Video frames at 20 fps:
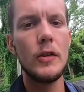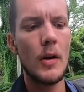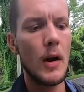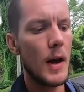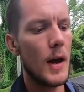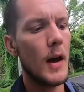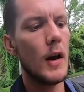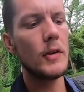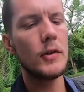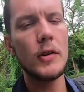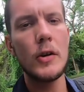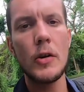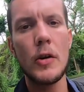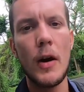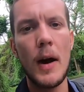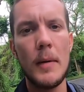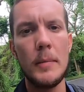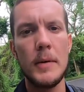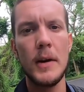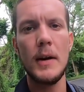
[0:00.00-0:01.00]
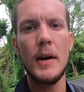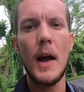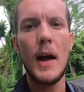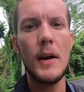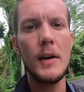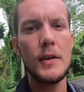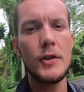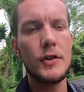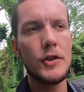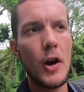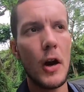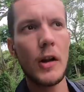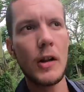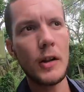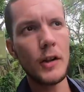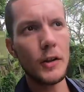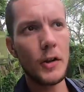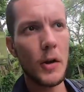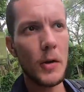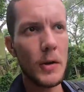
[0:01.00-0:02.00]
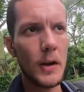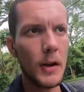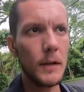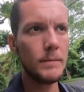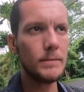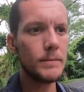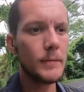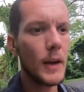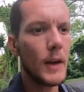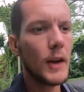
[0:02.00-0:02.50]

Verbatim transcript: So I also grabbed a nice chocolate donut.